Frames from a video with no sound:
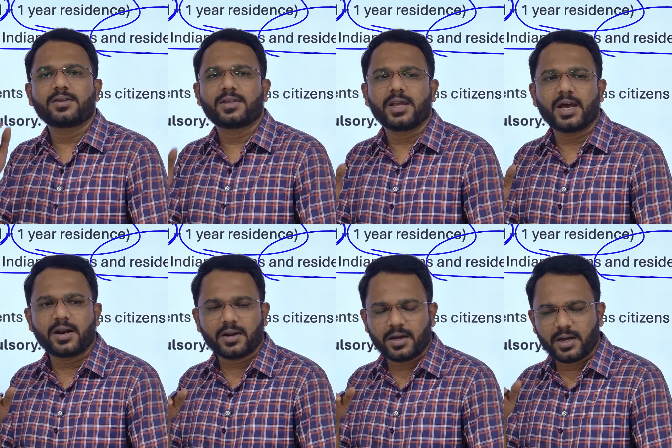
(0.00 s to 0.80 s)
they
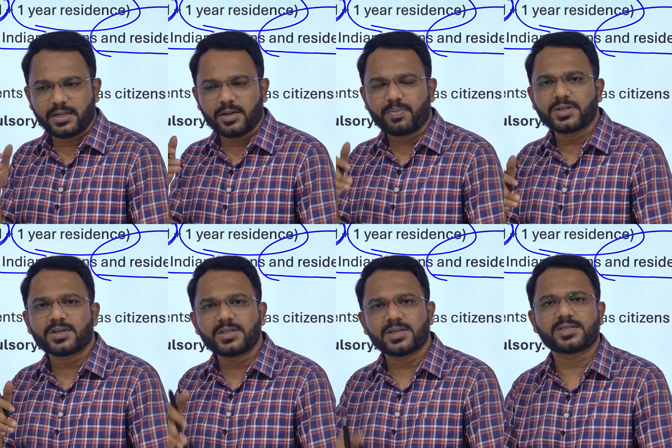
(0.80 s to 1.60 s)
are and the person
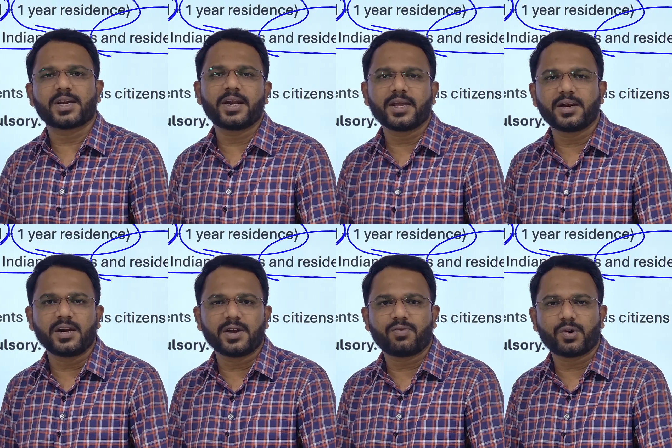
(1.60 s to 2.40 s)
is residing in
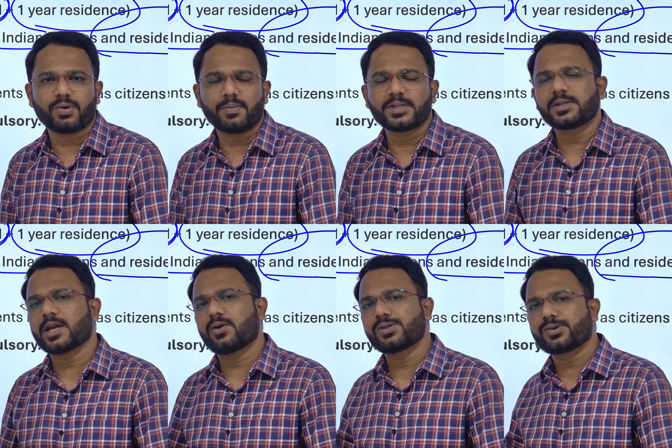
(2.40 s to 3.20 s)
India for 12 months can
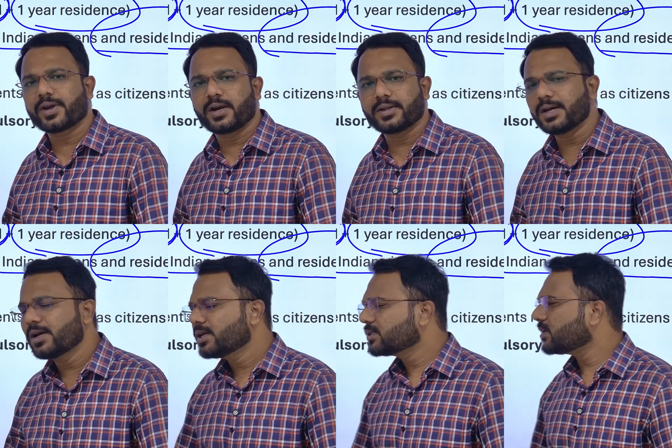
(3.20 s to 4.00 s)
also get the
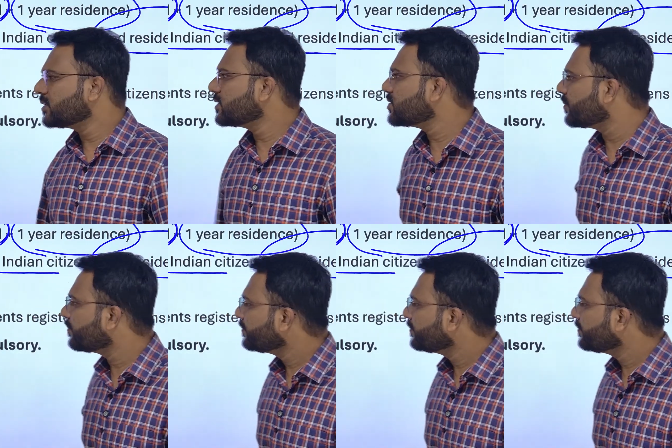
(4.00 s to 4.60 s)
citizenship.